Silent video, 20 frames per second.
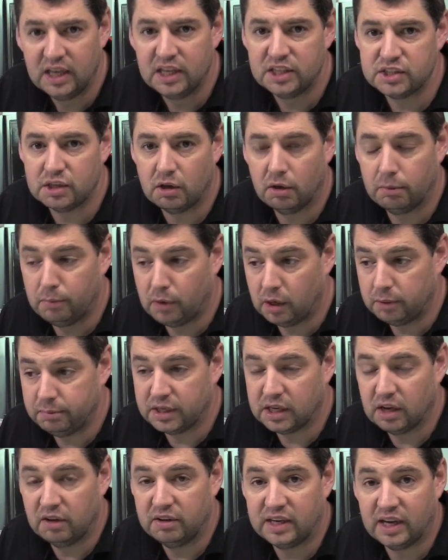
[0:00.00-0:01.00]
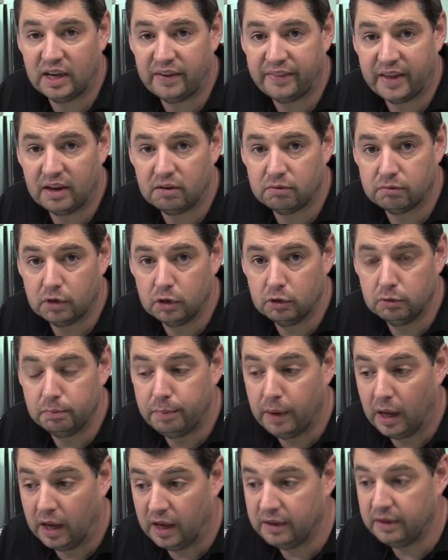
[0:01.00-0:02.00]
So I might be going down that route.
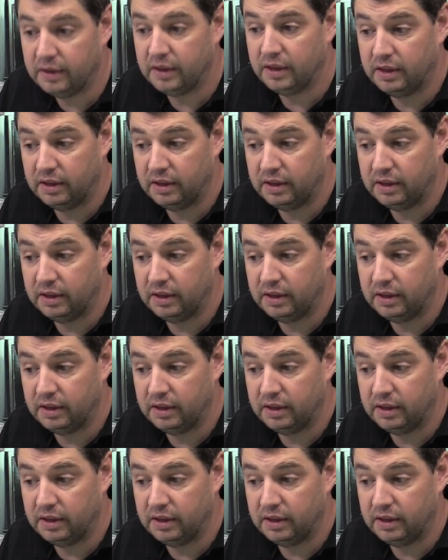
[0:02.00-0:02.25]
But